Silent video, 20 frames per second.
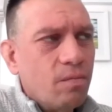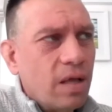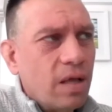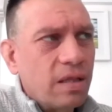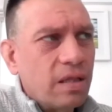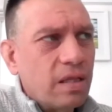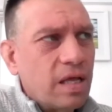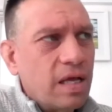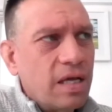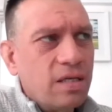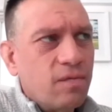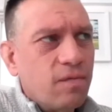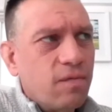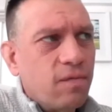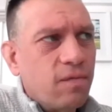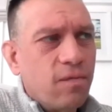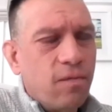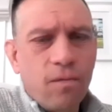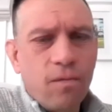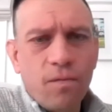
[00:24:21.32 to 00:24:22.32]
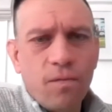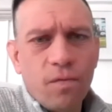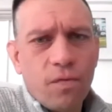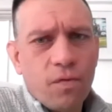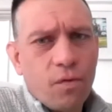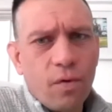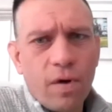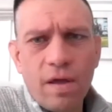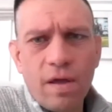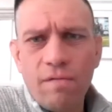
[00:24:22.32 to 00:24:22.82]
at least
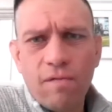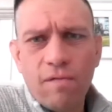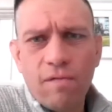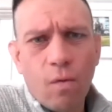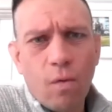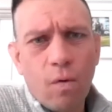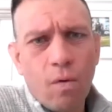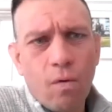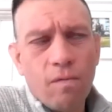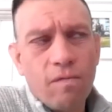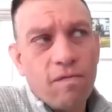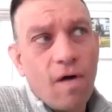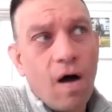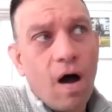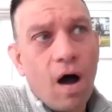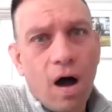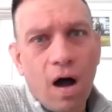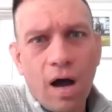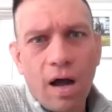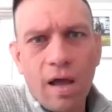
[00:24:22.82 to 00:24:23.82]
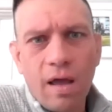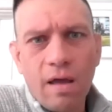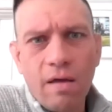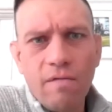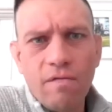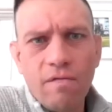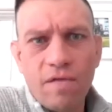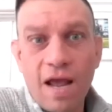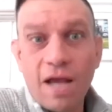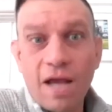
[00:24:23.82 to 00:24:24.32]
3, 4,
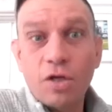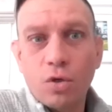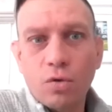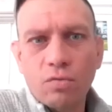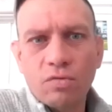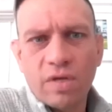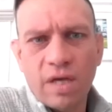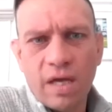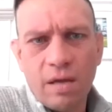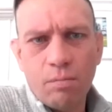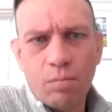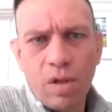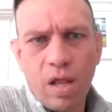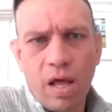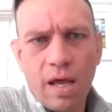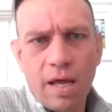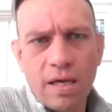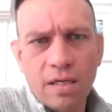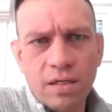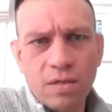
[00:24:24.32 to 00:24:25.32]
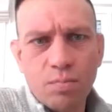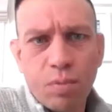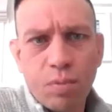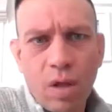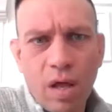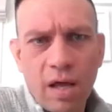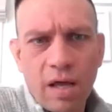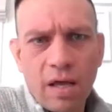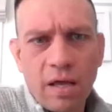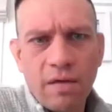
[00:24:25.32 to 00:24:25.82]
5 national team players
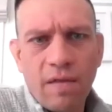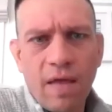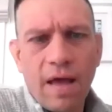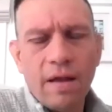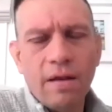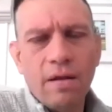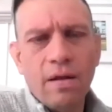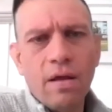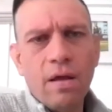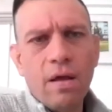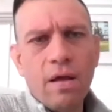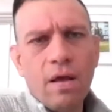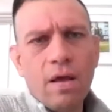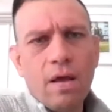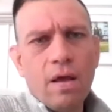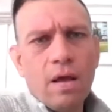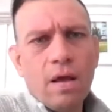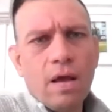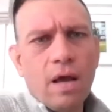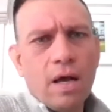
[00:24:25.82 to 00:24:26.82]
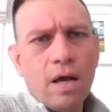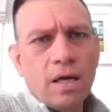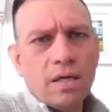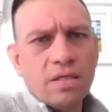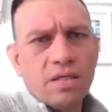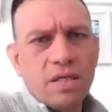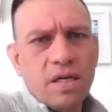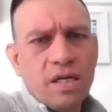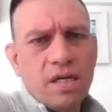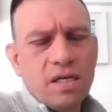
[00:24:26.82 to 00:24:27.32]
playing in that
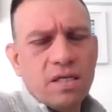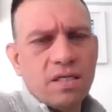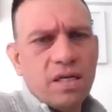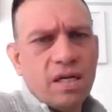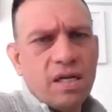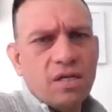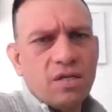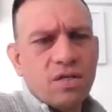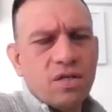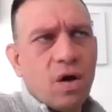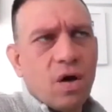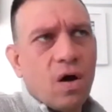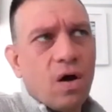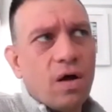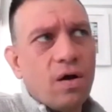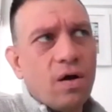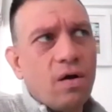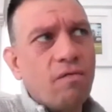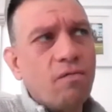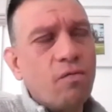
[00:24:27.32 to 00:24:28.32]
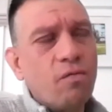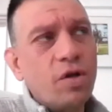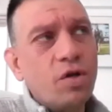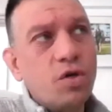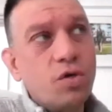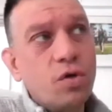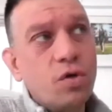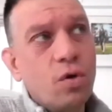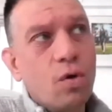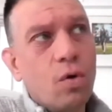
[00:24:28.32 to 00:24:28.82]
Sydney City side, of
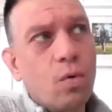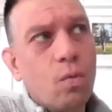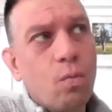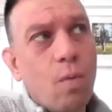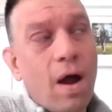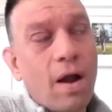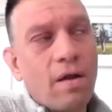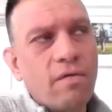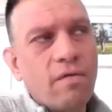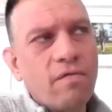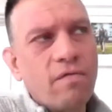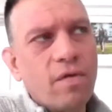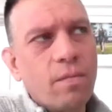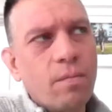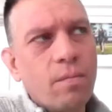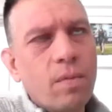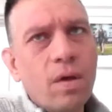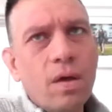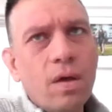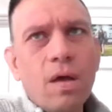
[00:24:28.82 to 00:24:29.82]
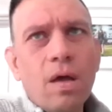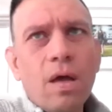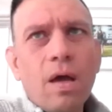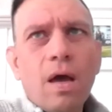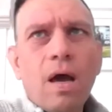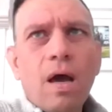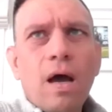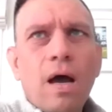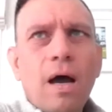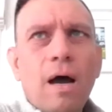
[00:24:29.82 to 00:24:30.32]
which you're one of them,
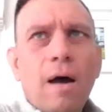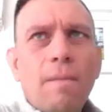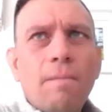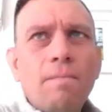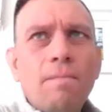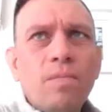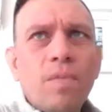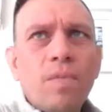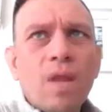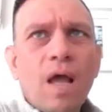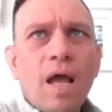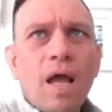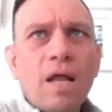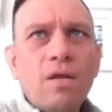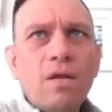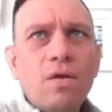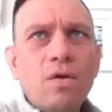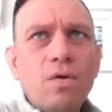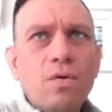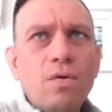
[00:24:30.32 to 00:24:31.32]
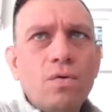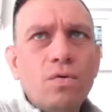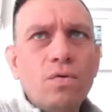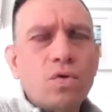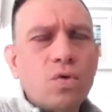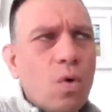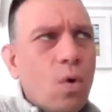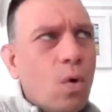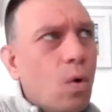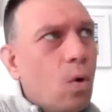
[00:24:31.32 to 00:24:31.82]
and you
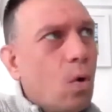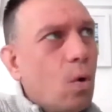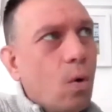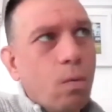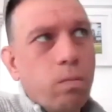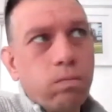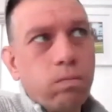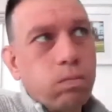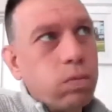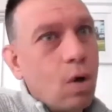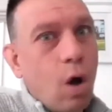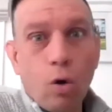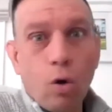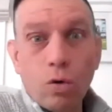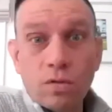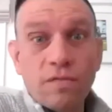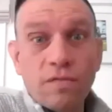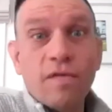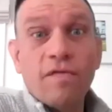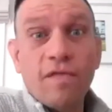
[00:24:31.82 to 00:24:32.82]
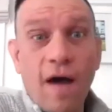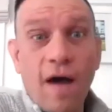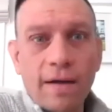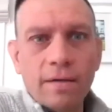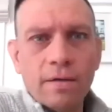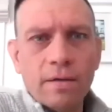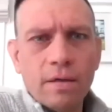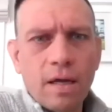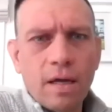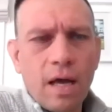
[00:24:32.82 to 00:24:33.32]
score goals for
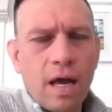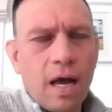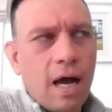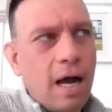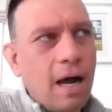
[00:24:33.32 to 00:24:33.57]
fun.